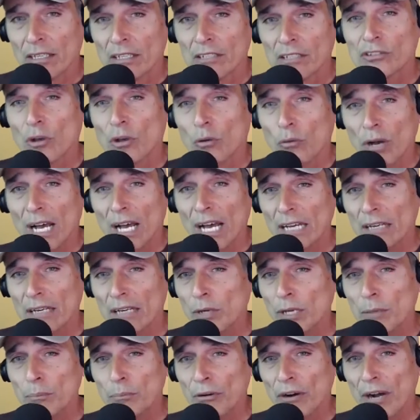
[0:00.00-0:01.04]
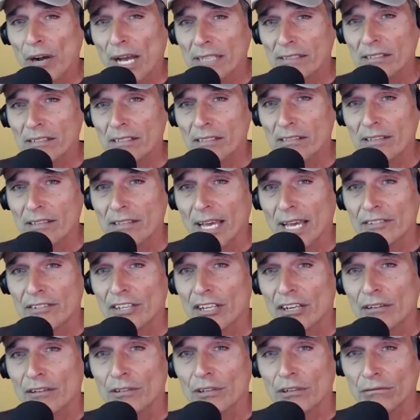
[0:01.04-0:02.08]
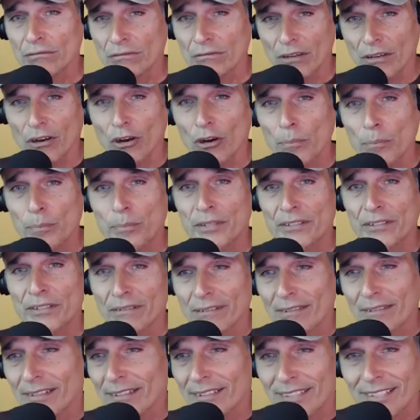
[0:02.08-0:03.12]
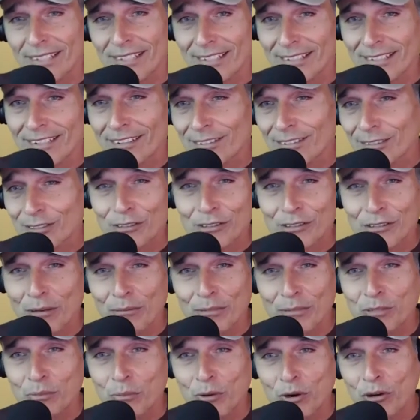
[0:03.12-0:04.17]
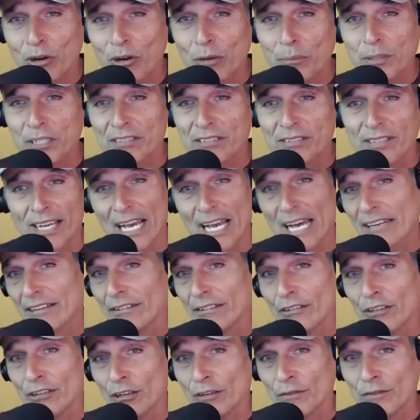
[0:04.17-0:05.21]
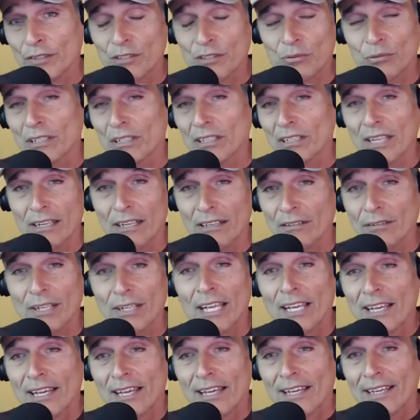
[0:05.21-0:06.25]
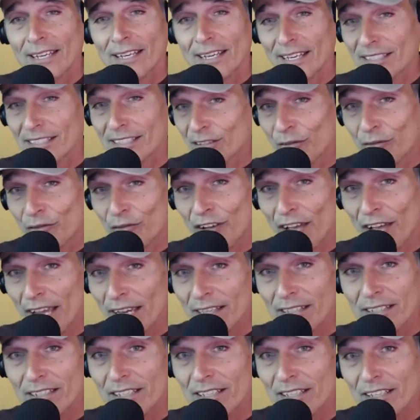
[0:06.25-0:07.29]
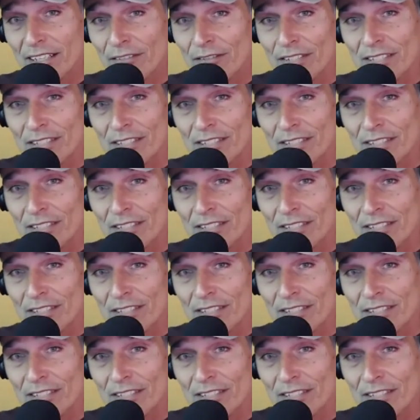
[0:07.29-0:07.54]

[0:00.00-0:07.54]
So how do we process yeah. that? You know, you're open. You're you're so much more open to saying, I don't know if it's real. I don't know if it's effective.